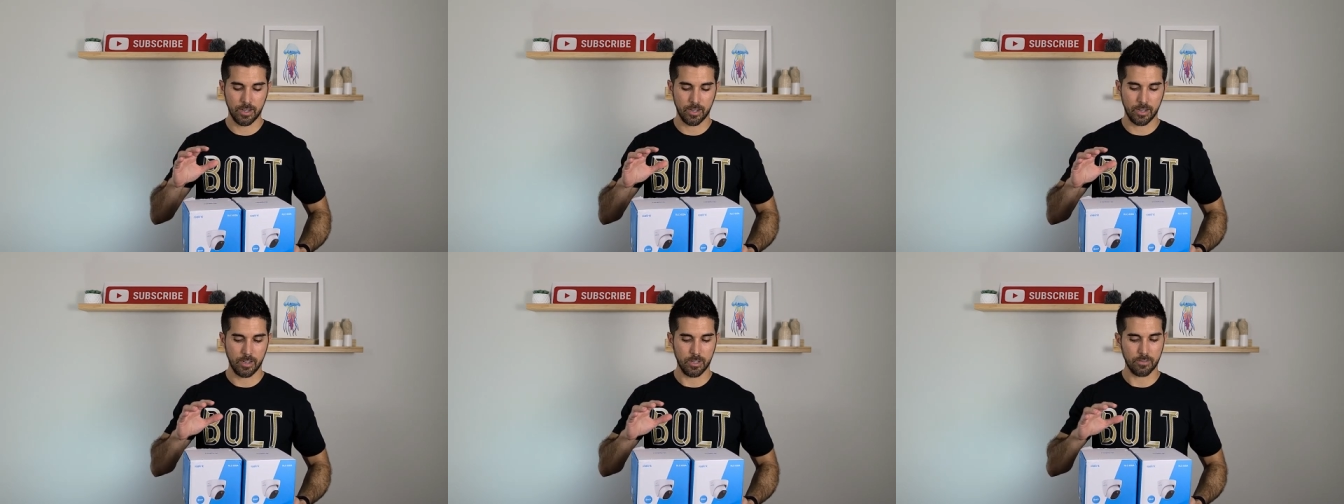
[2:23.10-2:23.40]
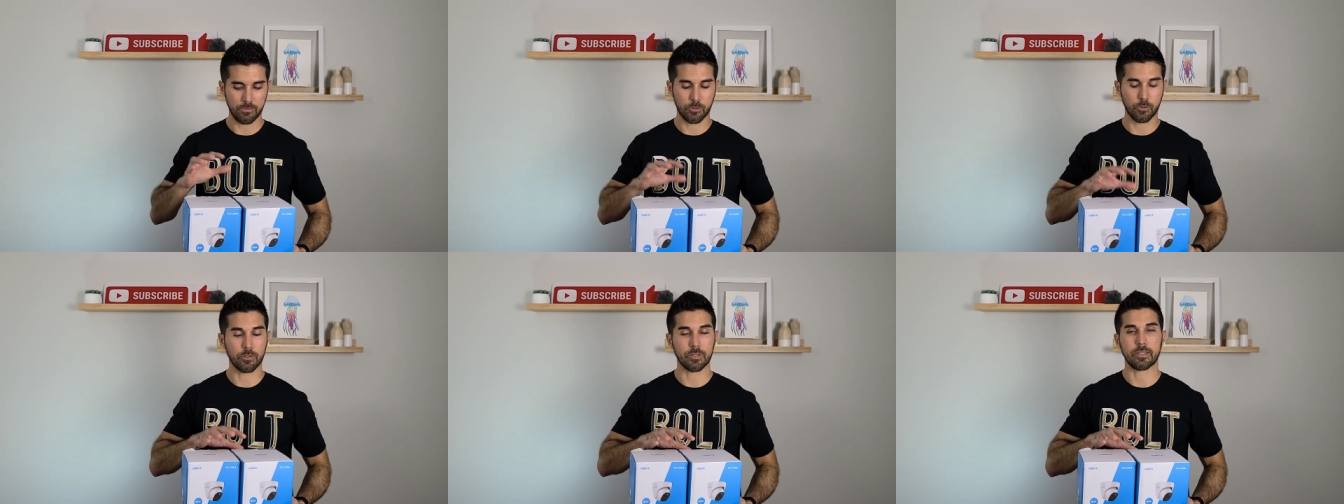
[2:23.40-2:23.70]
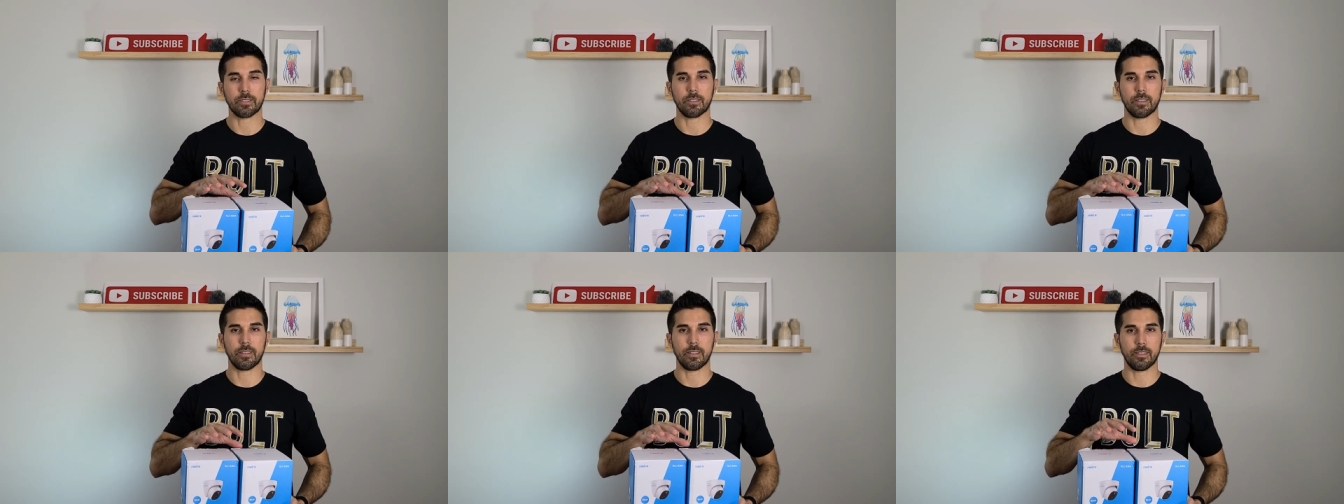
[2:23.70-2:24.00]
uh, of course,
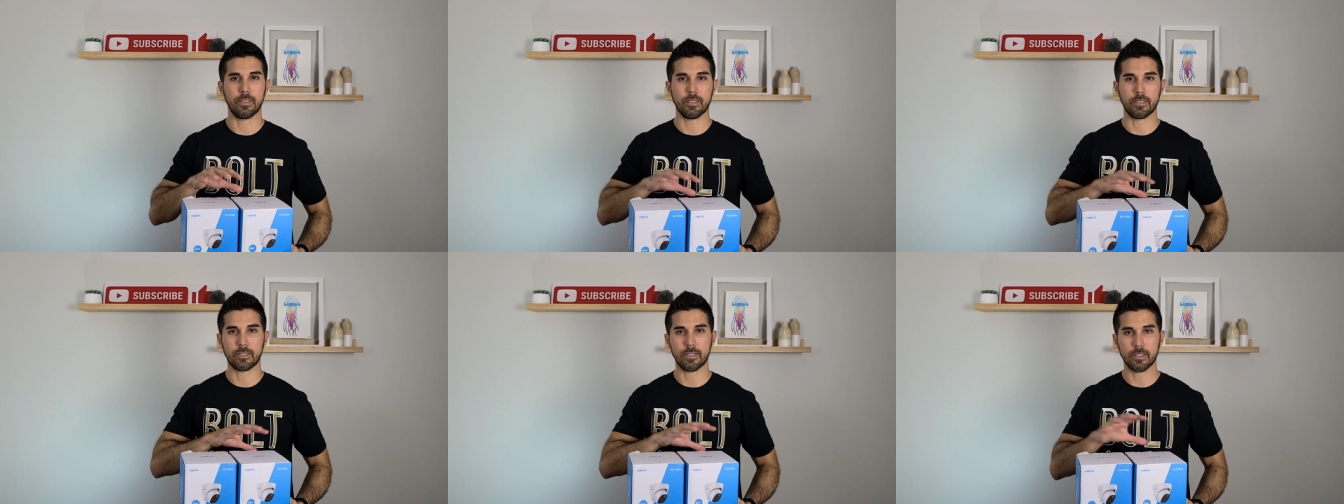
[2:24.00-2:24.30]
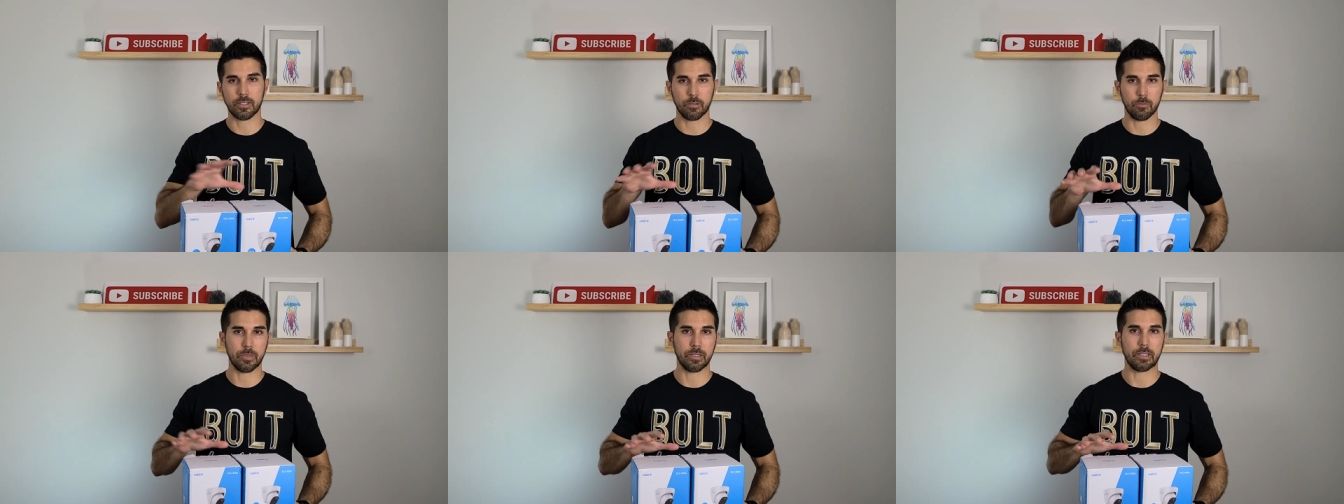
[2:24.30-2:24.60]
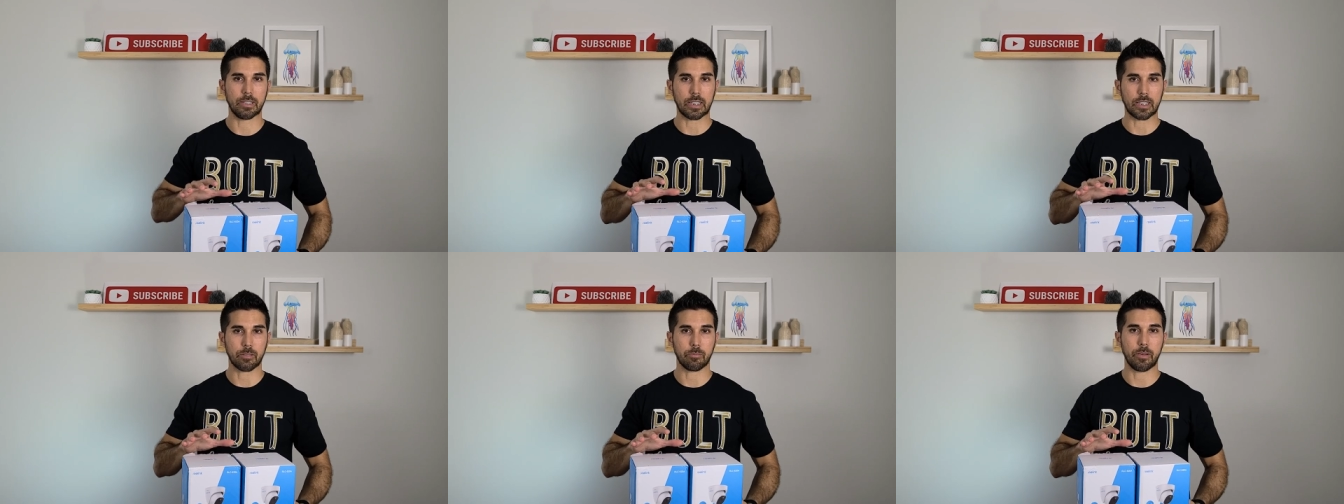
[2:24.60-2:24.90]
the system is
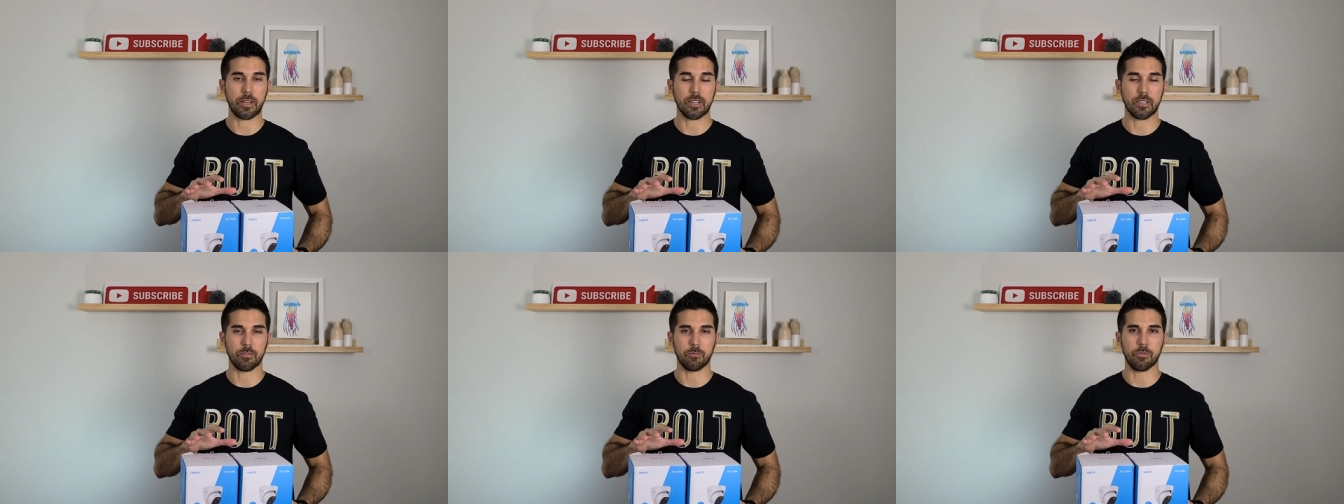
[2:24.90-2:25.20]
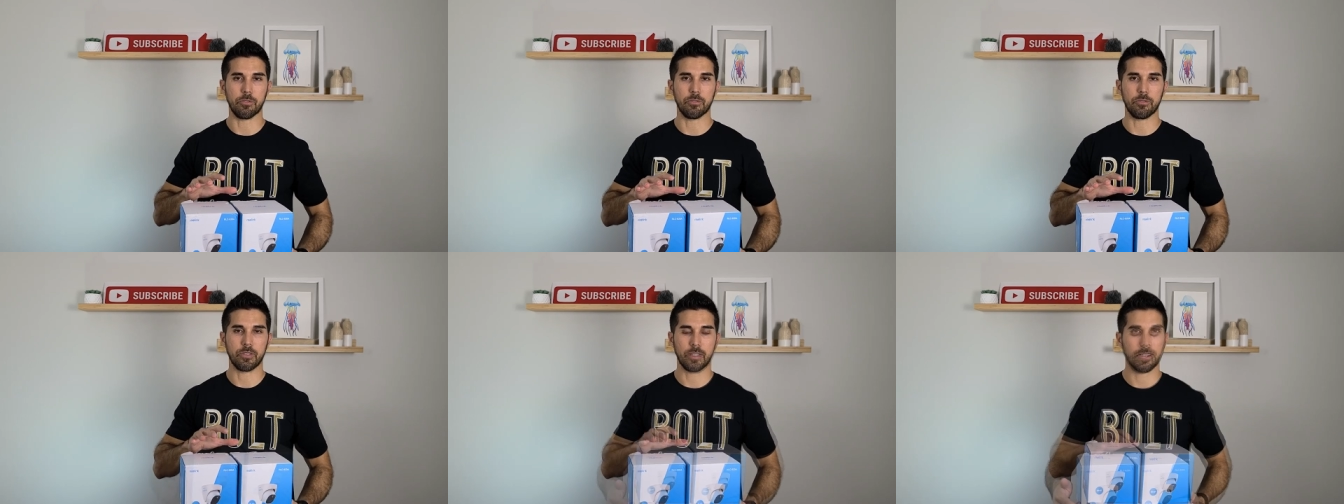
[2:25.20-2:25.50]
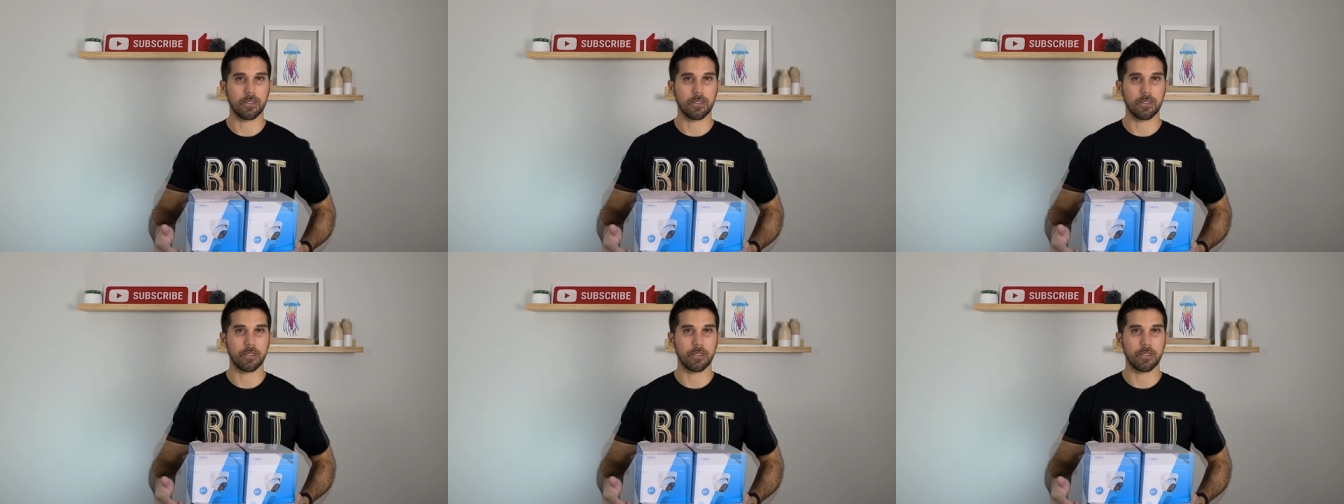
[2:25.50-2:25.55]
expandable,